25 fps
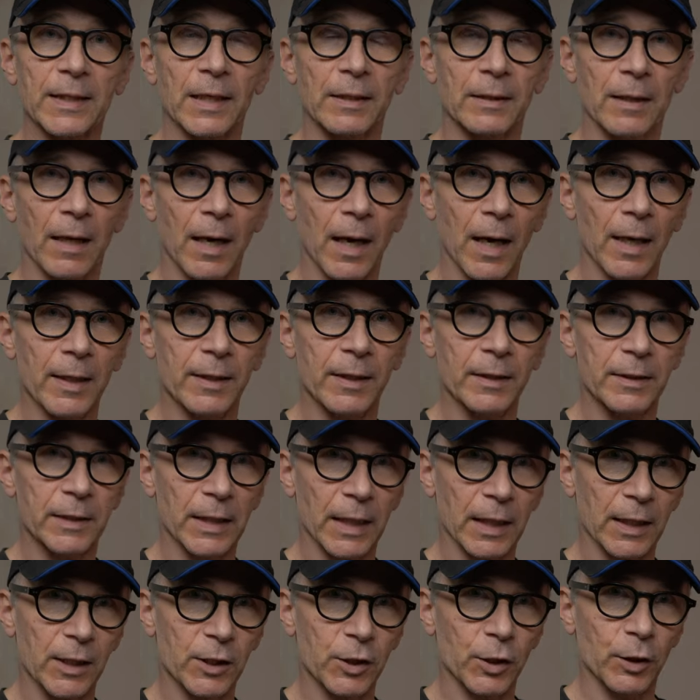and eye
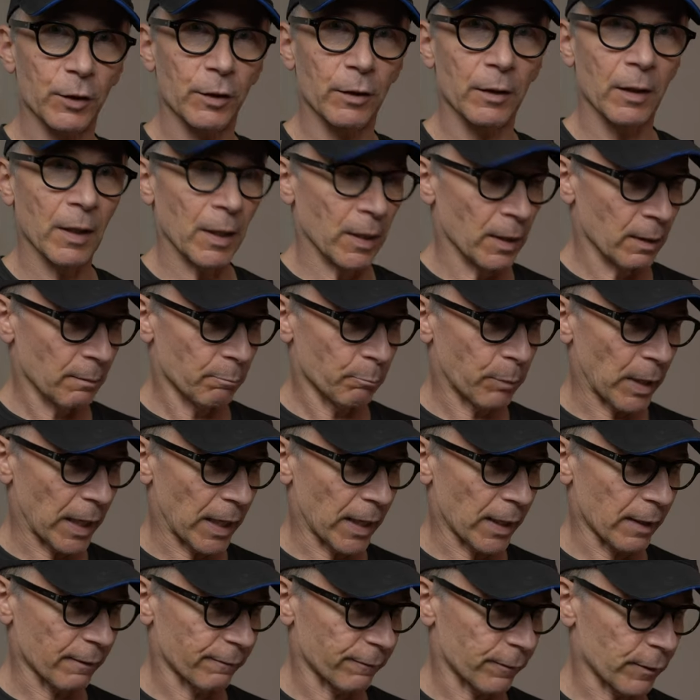detection
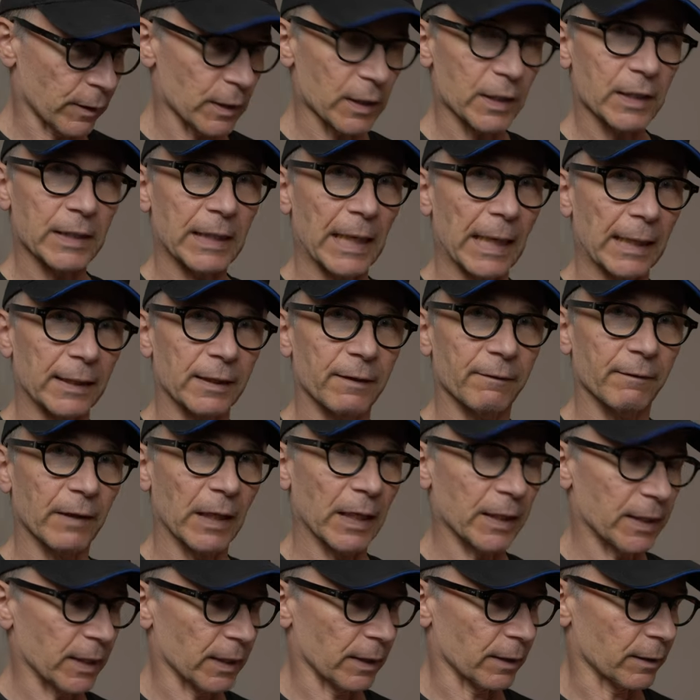by first
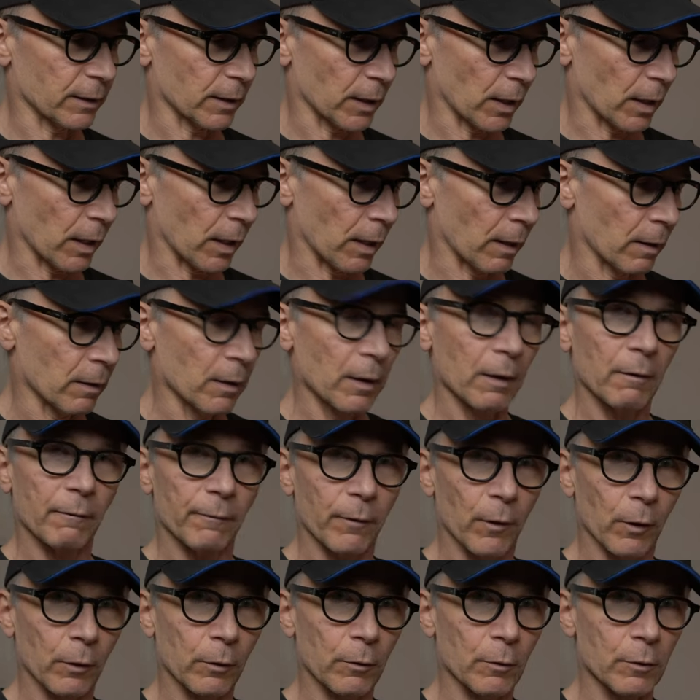activating the
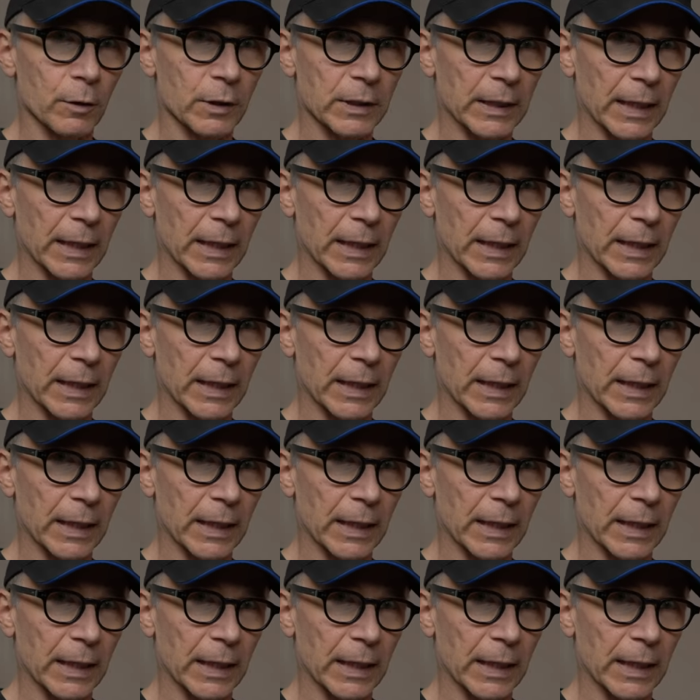focus